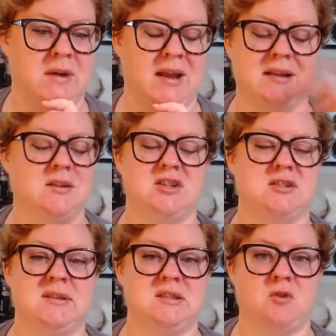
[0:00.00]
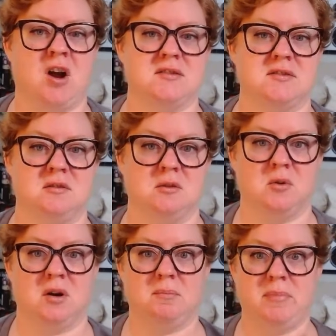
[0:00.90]
And it just means across the
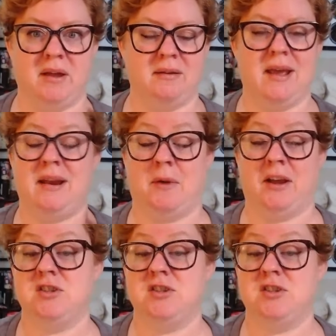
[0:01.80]
galore. But anyway,